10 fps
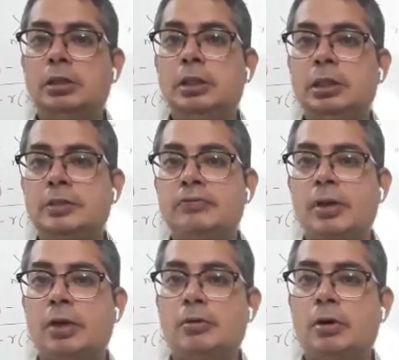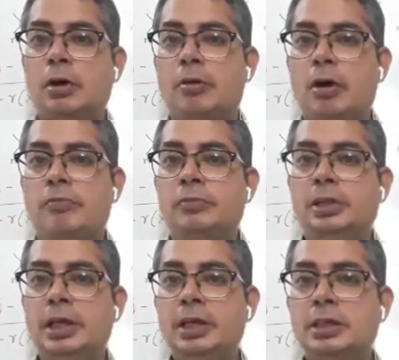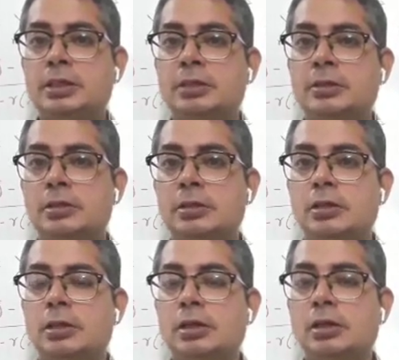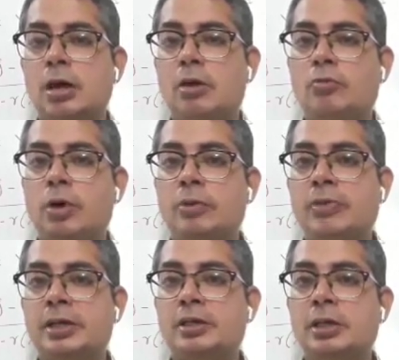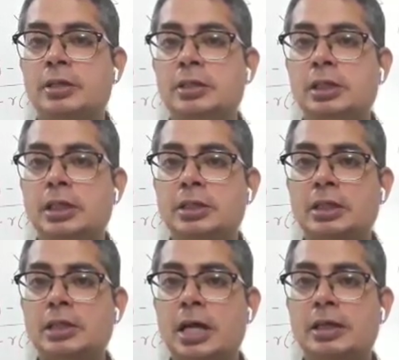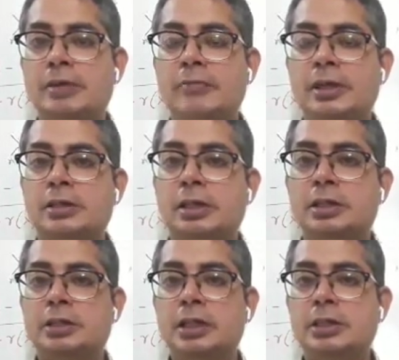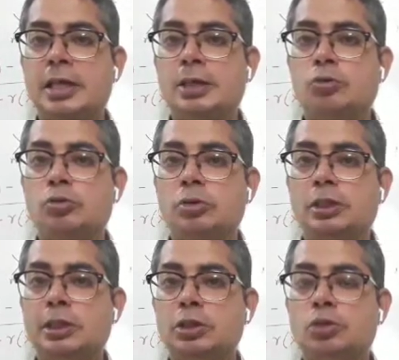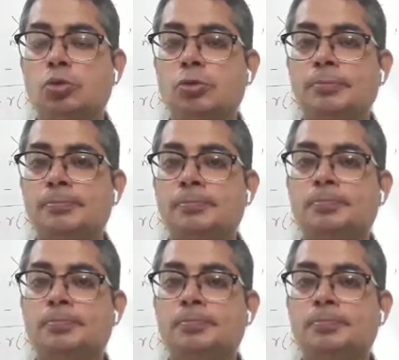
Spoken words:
this fellow, of this, one vector is this and the other vector is this. I took these two